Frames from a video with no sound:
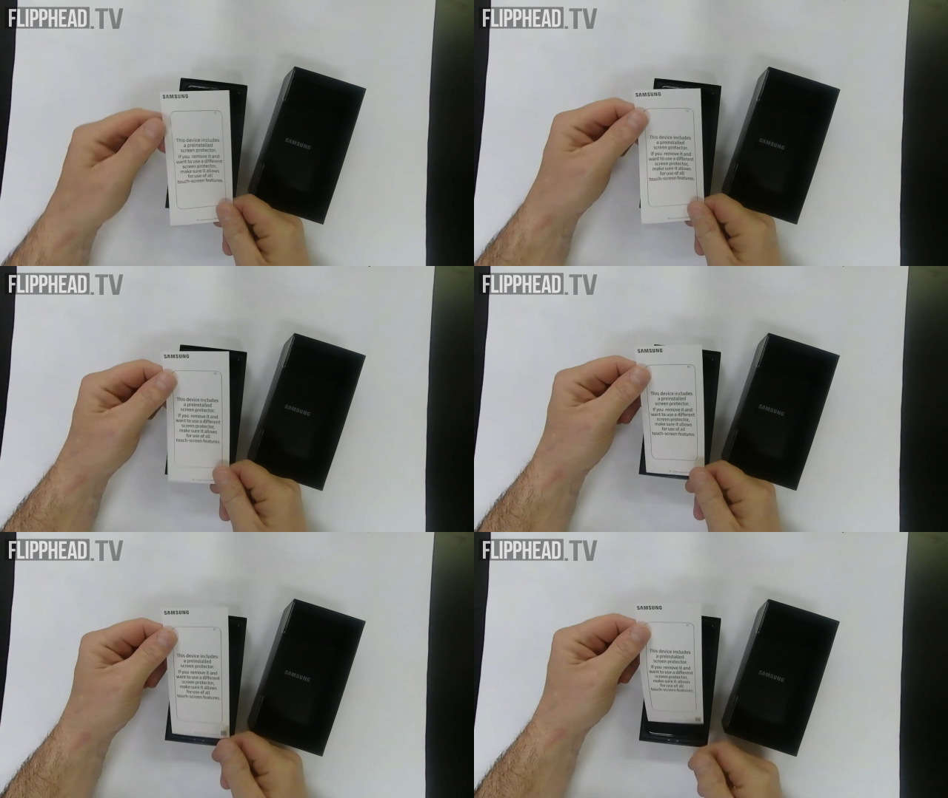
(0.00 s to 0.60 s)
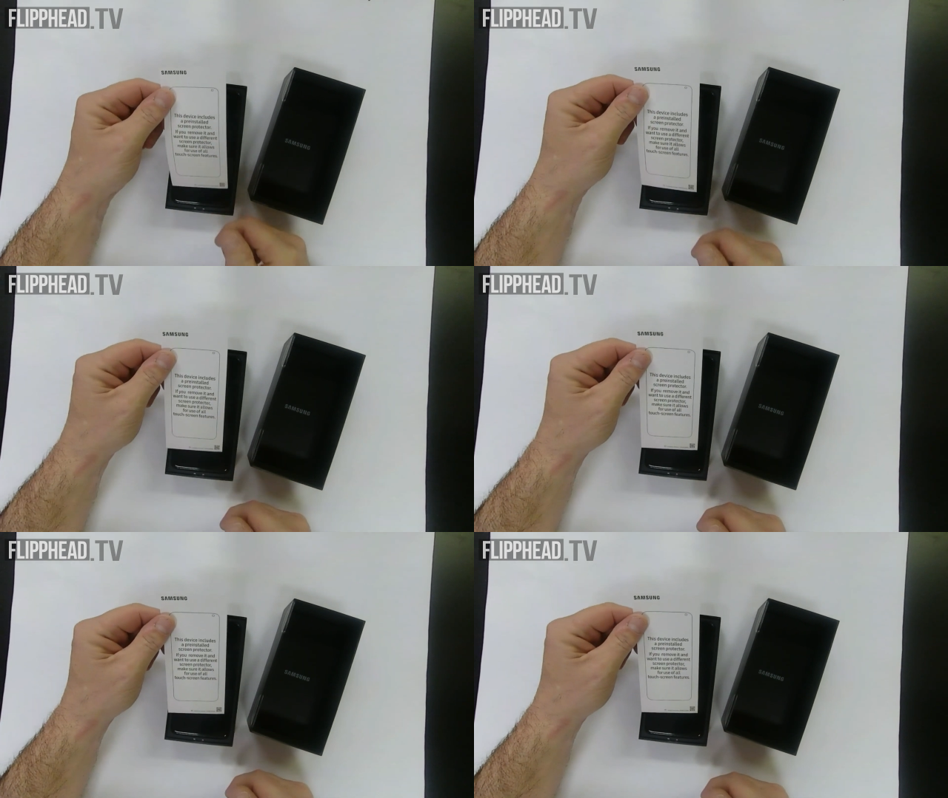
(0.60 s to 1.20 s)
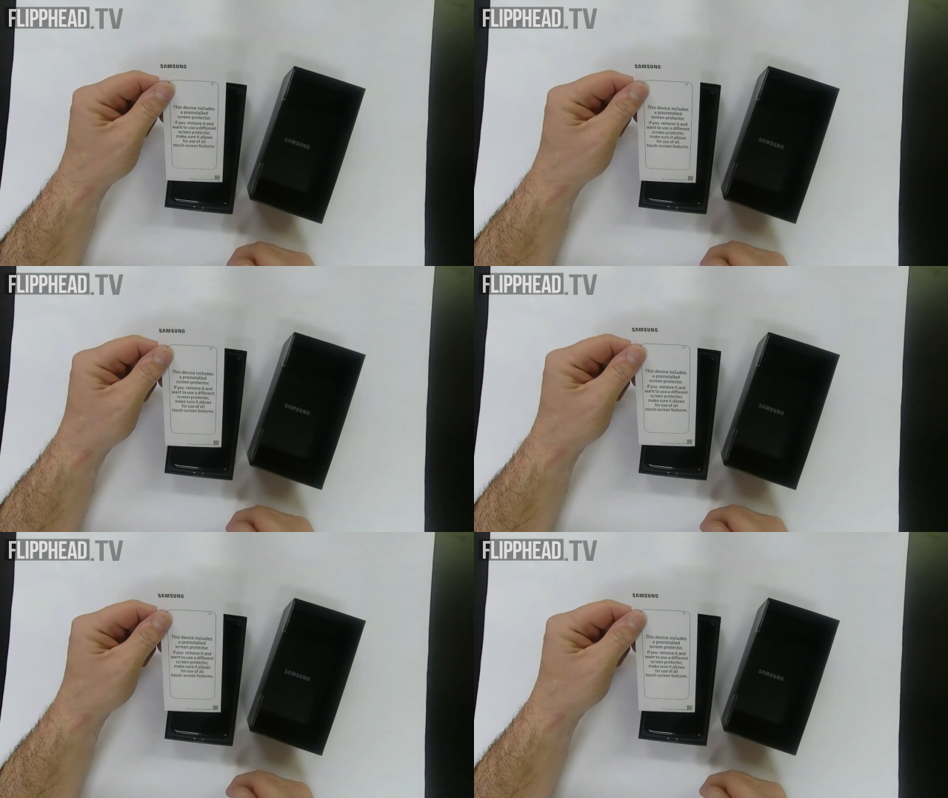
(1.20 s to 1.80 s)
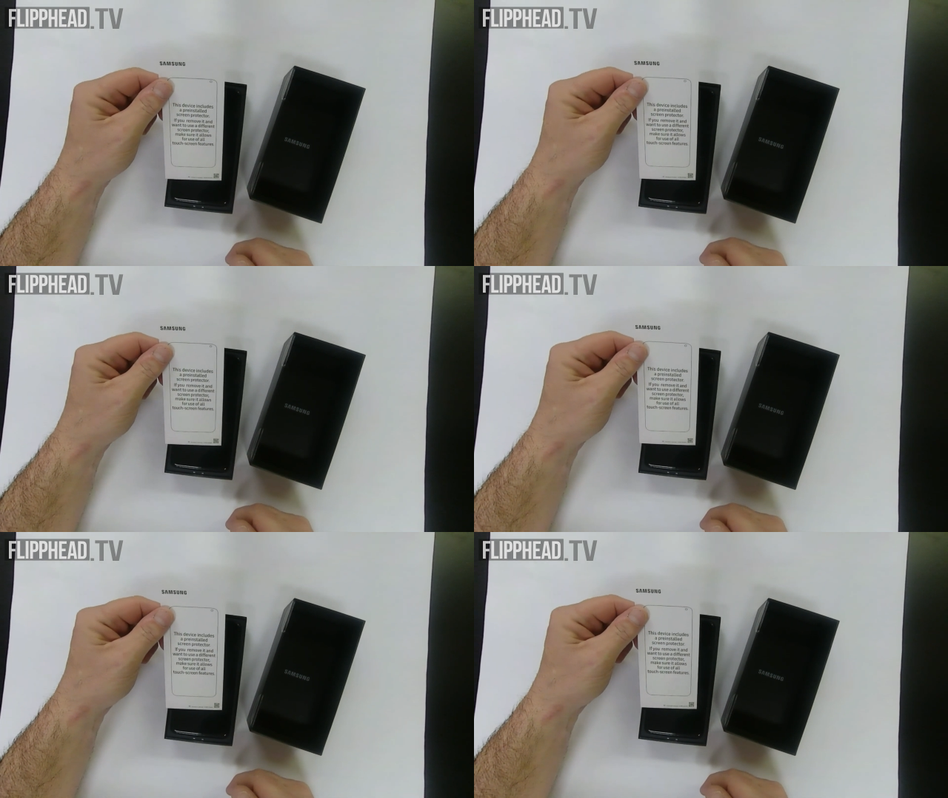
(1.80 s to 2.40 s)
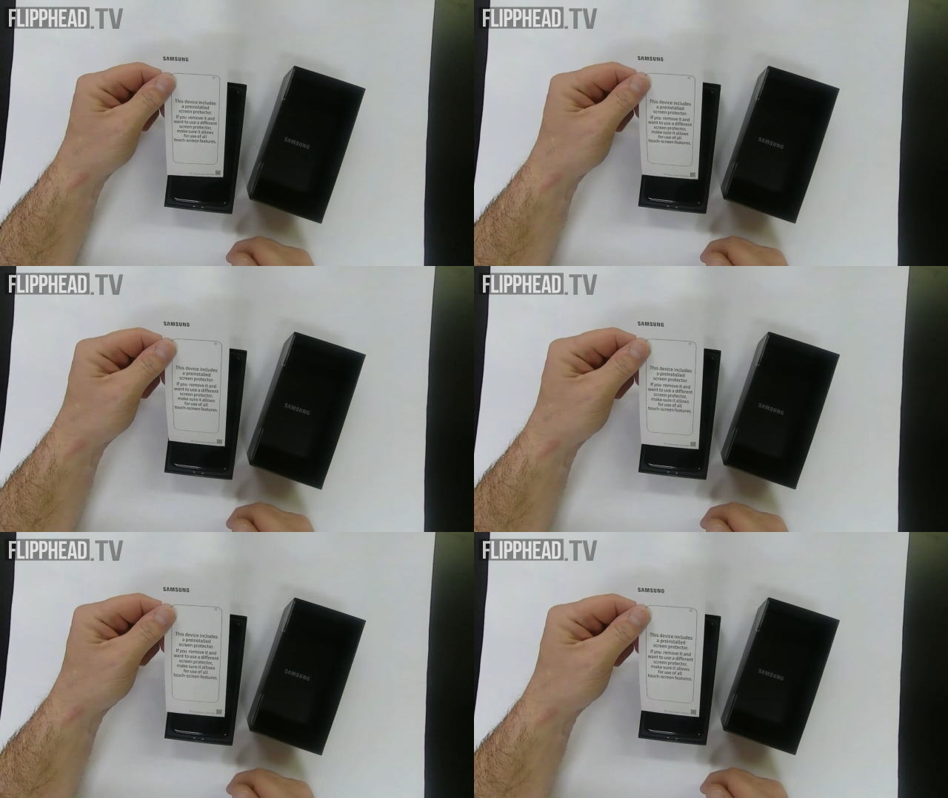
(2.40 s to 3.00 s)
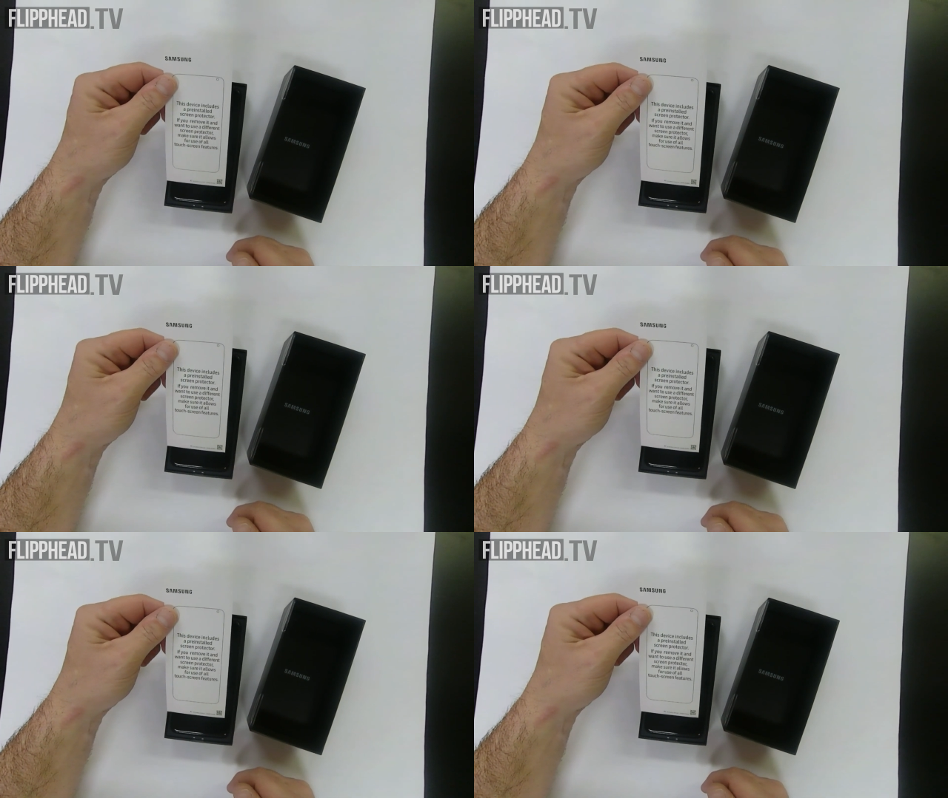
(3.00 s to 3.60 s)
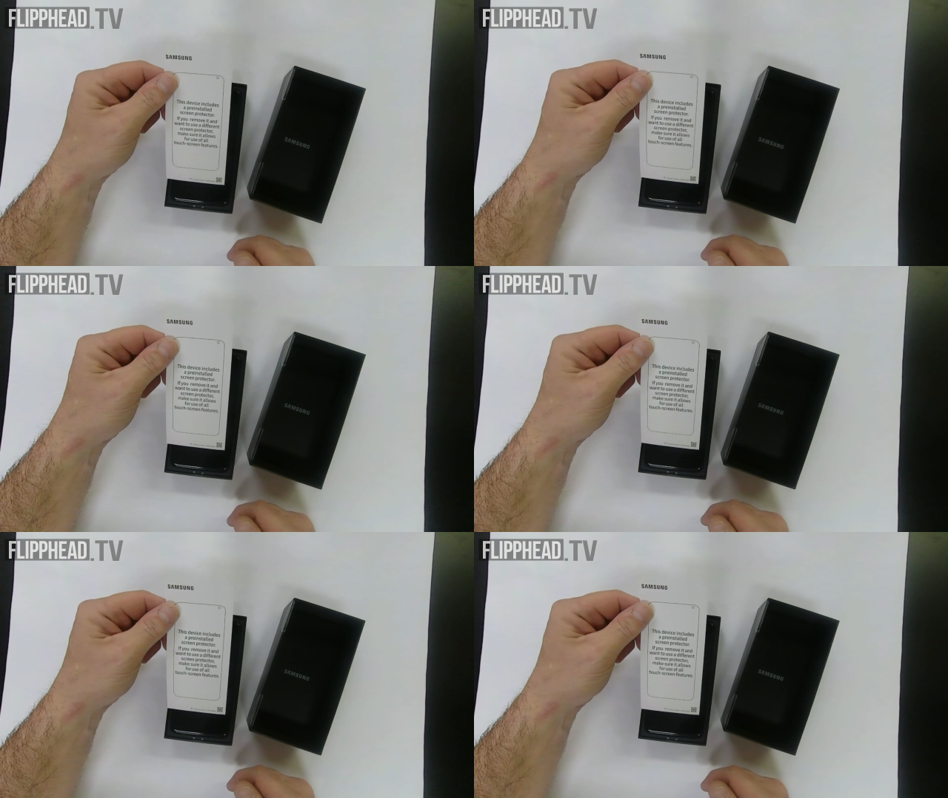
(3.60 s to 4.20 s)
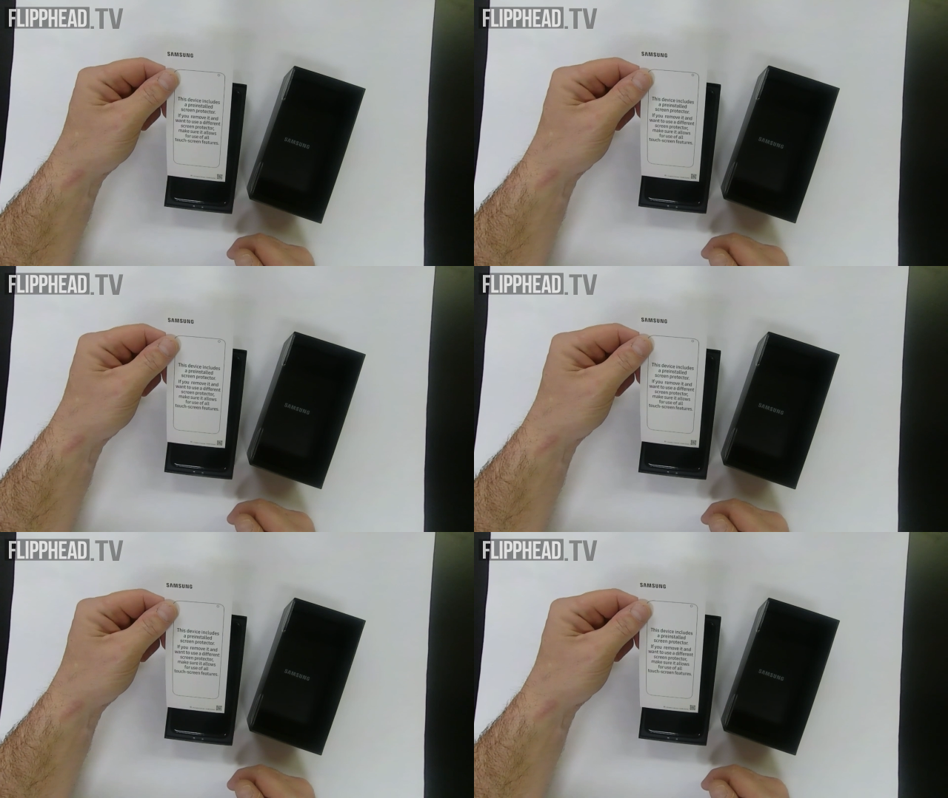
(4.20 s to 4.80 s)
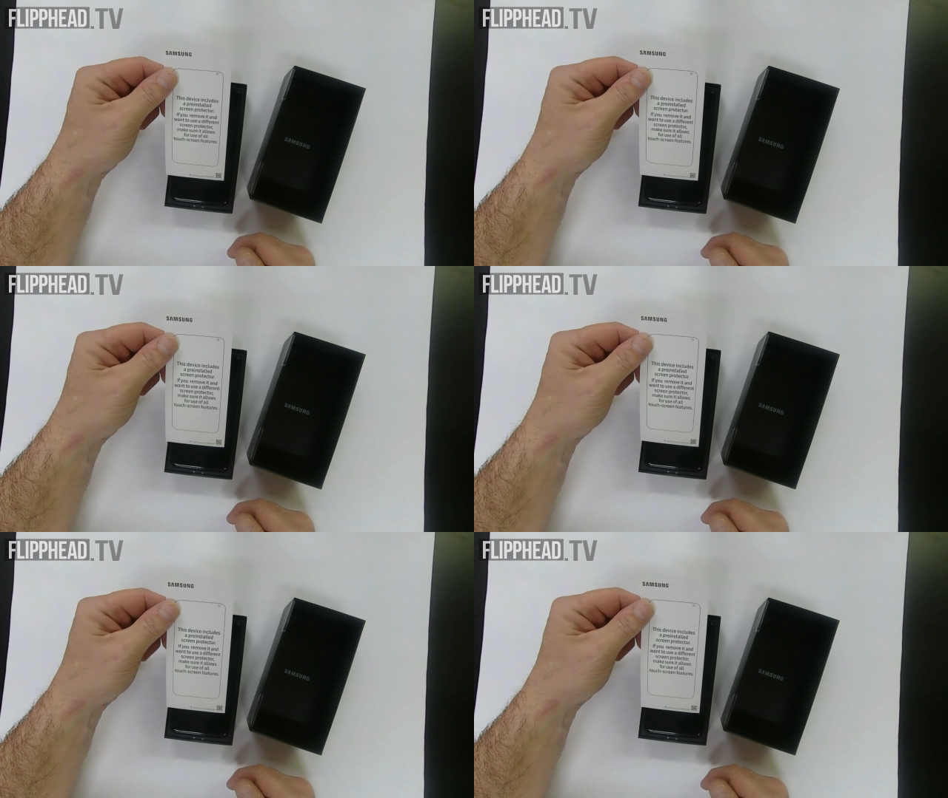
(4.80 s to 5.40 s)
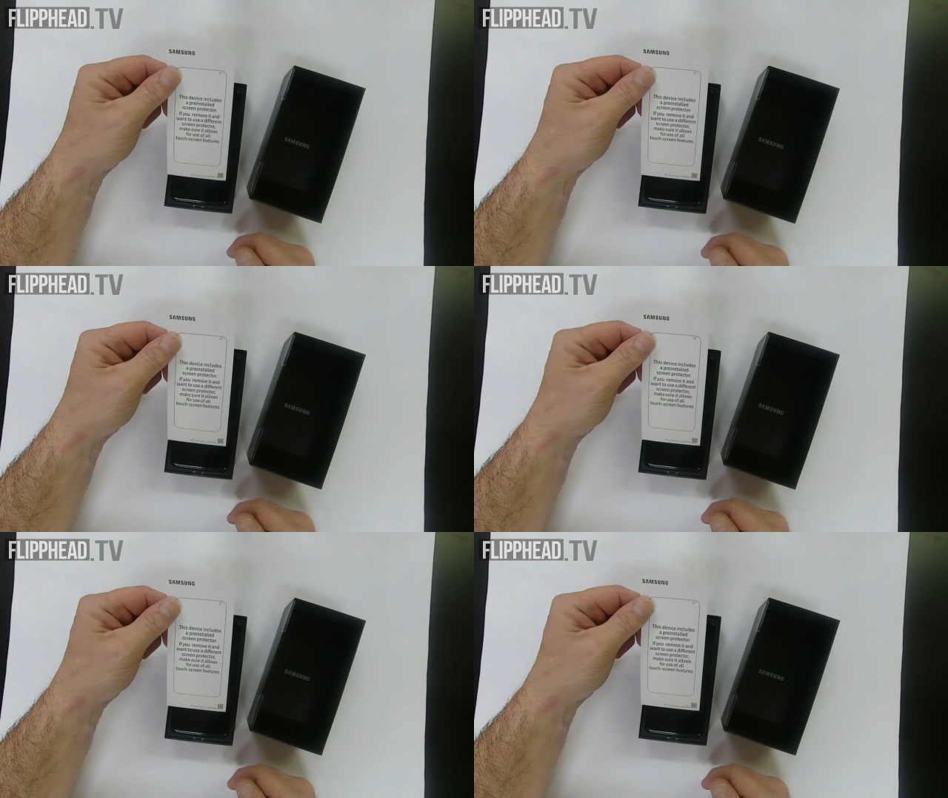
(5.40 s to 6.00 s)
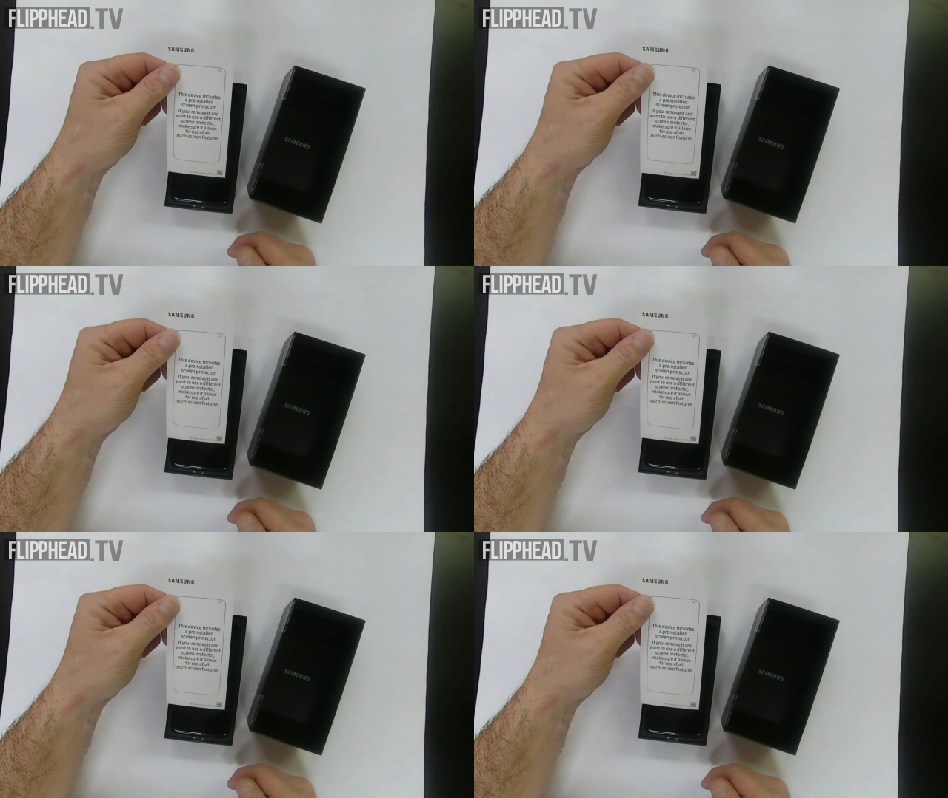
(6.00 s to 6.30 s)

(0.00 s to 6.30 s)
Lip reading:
(no speaker visible)